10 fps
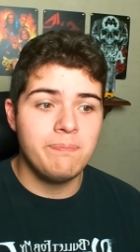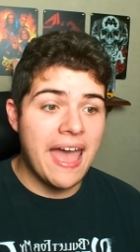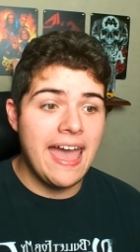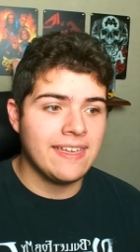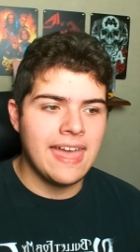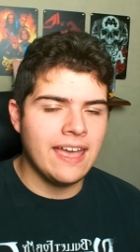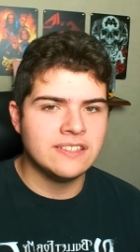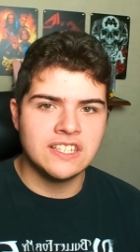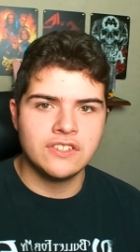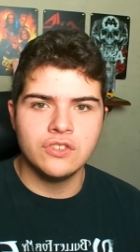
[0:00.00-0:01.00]
back
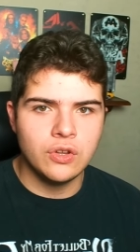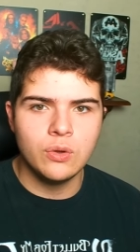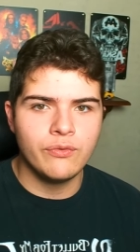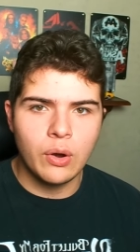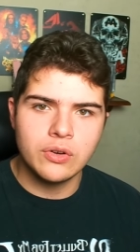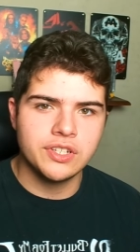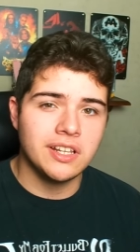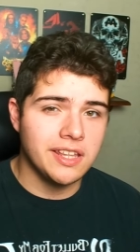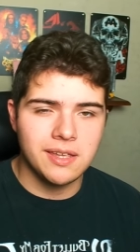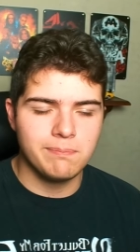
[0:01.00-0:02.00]
as this new version
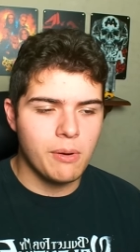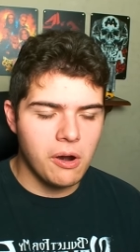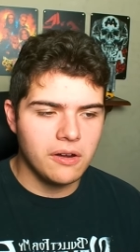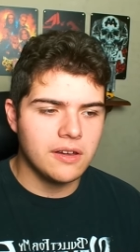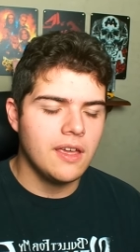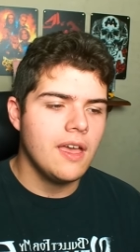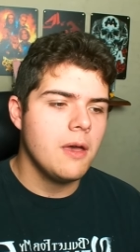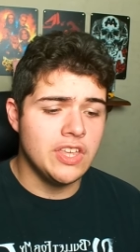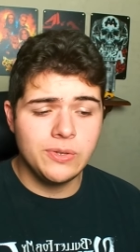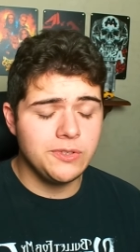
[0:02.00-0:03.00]
of Linkin Park.
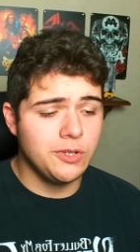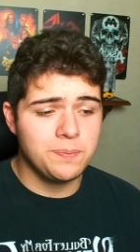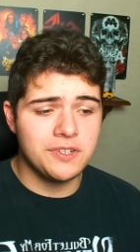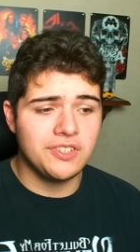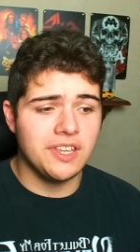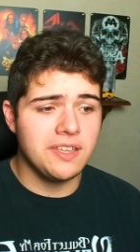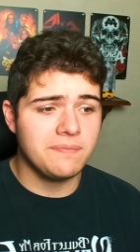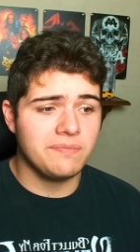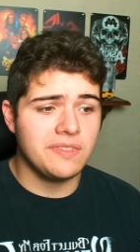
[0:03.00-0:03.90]
This is super sick,